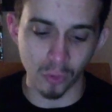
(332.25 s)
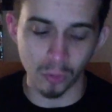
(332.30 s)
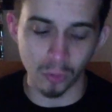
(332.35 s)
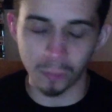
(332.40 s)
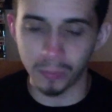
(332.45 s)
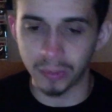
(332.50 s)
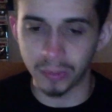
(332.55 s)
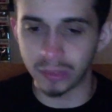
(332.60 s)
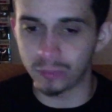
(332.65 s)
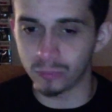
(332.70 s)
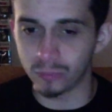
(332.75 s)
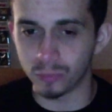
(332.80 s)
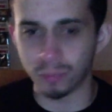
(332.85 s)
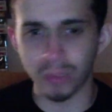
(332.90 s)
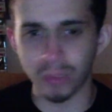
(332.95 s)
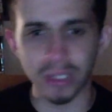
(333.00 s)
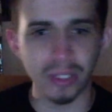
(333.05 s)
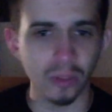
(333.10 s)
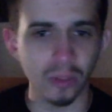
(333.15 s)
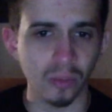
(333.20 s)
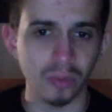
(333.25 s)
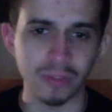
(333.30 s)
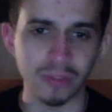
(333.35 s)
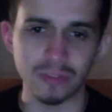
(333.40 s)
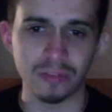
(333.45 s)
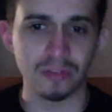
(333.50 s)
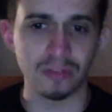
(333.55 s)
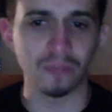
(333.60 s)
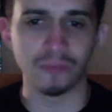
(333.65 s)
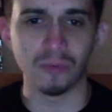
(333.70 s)
but he was playing all these
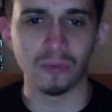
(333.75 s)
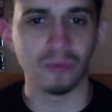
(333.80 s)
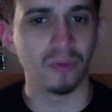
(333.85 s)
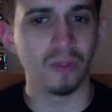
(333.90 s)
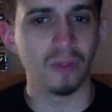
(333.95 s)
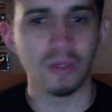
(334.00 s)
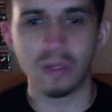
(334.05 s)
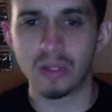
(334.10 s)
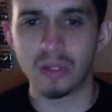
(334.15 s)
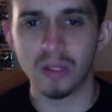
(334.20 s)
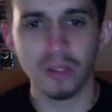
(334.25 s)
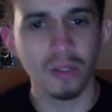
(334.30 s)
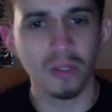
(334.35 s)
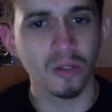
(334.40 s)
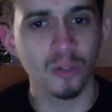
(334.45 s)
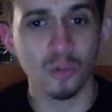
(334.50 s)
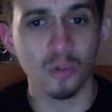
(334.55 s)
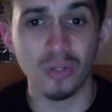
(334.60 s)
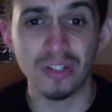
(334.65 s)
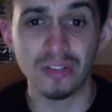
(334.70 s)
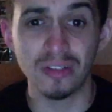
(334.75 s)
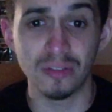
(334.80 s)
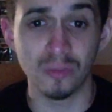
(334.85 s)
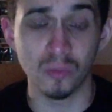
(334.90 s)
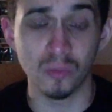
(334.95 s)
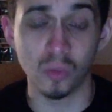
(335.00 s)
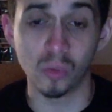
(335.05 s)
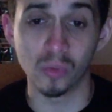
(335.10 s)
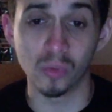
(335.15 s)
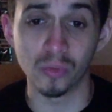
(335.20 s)
different crazy
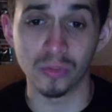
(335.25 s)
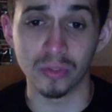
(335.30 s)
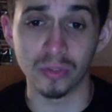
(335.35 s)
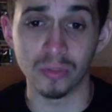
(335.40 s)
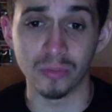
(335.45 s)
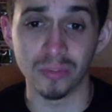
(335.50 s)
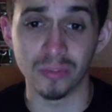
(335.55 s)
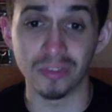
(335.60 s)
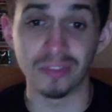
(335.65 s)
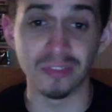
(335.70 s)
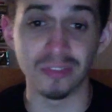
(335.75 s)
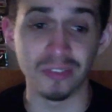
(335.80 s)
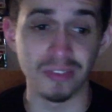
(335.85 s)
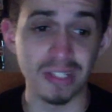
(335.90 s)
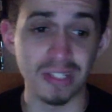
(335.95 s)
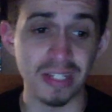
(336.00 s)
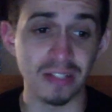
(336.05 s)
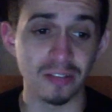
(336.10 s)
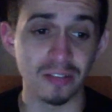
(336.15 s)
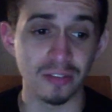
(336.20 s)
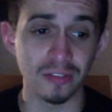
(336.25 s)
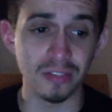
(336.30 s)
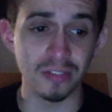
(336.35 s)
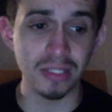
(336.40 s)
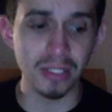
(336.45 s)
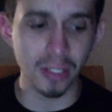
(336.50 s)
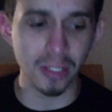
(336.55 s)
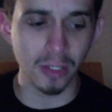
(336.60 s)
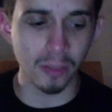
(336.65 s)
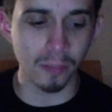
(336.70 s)
roles, and it was just insane to see
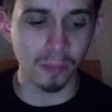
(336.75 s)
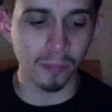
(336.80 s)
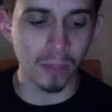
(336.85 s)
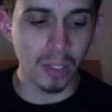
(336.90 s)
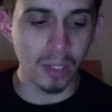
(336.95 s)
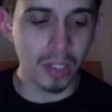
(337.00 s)
him.